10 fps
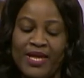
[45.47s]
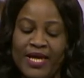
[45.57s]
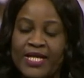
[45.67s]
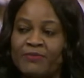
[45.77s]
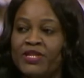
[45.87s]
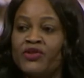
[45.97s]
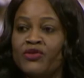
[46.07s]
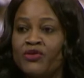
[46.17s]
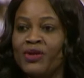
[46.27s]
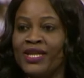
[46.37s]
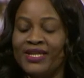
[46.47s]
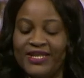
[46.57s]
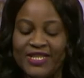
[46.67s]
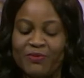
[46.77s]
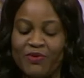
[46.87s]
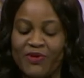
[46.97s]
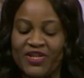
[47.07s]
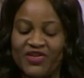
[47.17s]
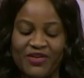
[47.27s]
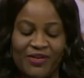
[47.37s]
has been truly
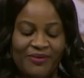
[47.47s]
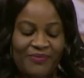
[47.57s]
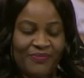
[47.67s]
inspirational.